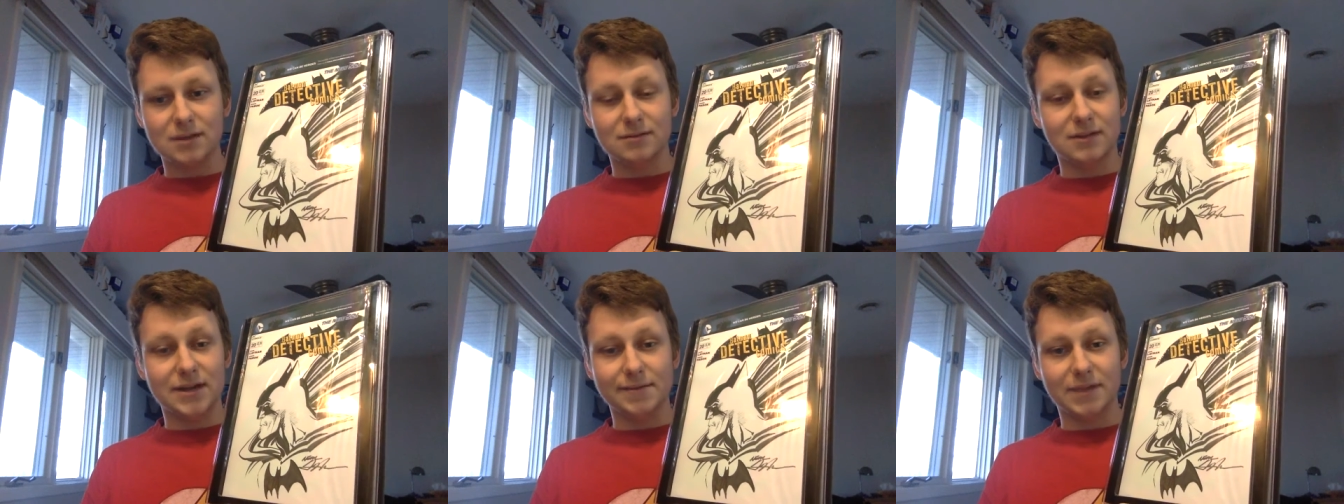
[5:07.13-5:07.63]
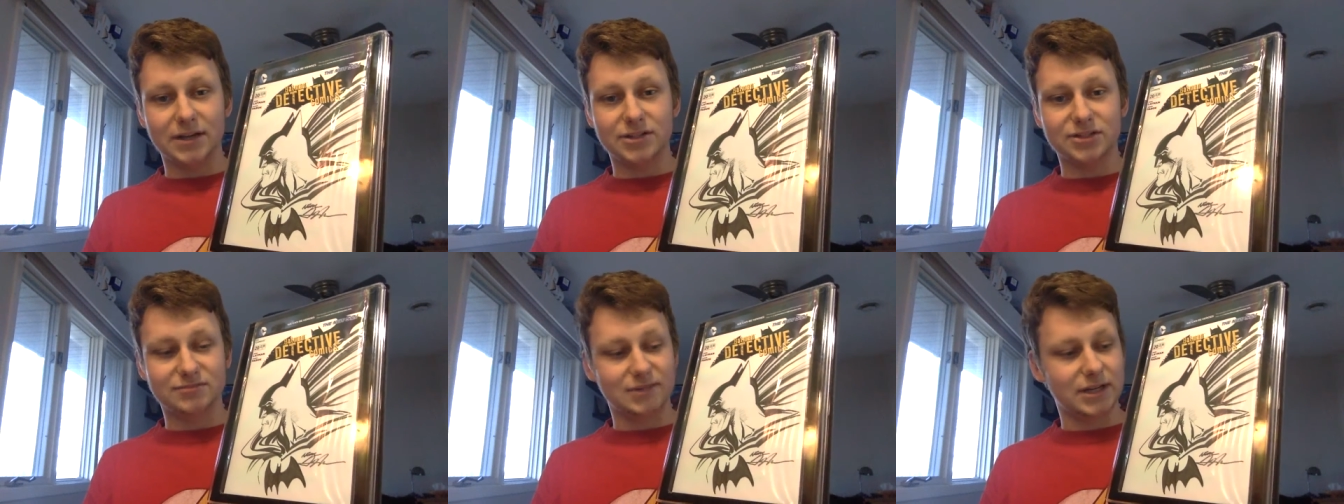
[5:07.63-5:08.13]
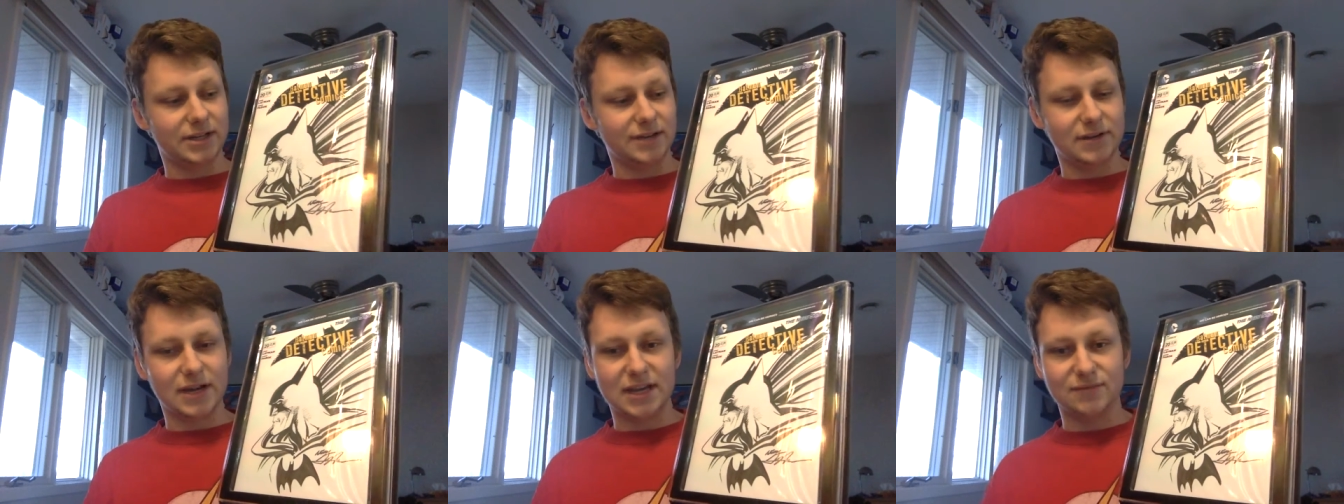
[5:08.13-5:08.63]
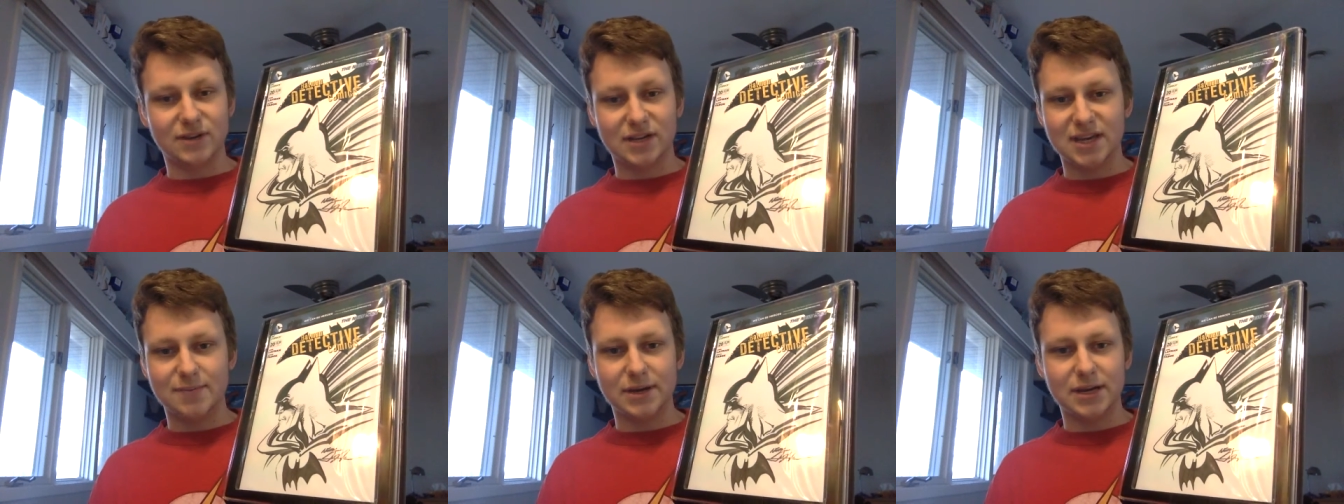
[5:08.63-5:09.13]
yeah, I just, I love it. I even
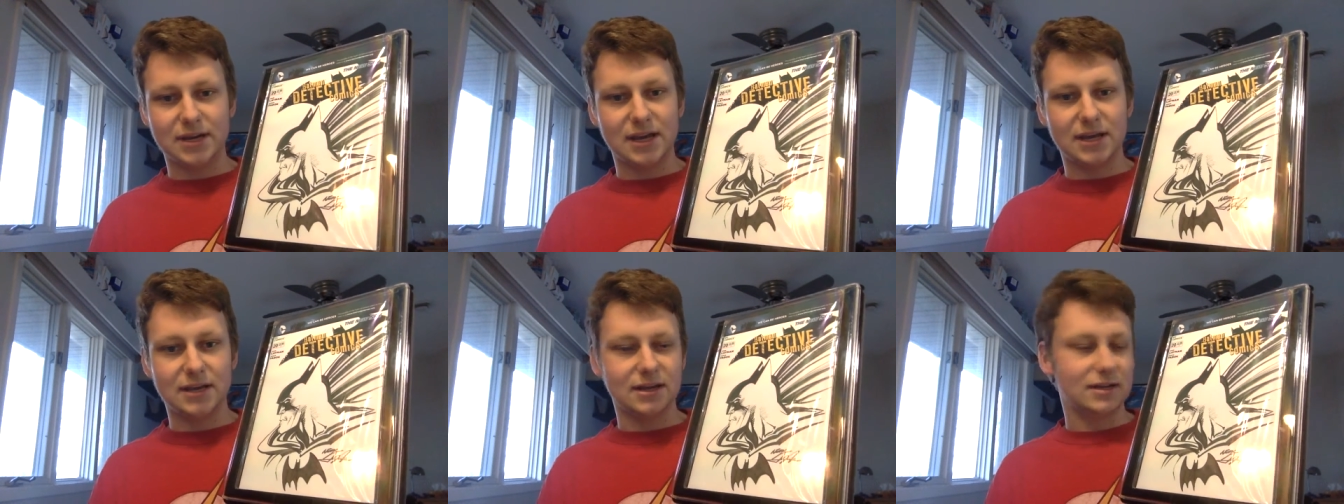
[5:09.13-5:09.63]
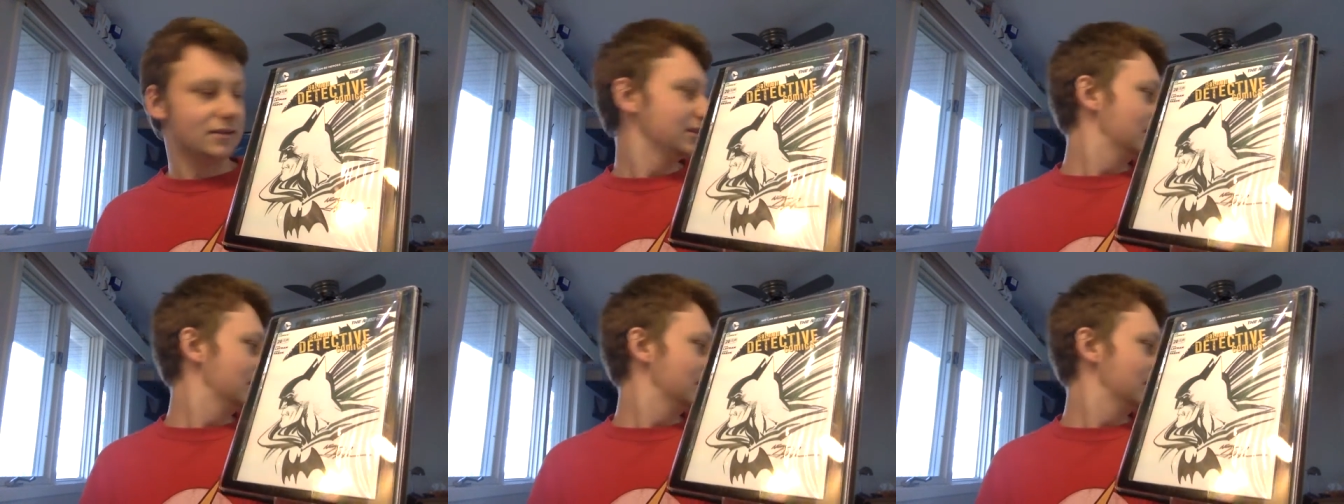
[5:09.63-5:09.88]
keep it in a, uh,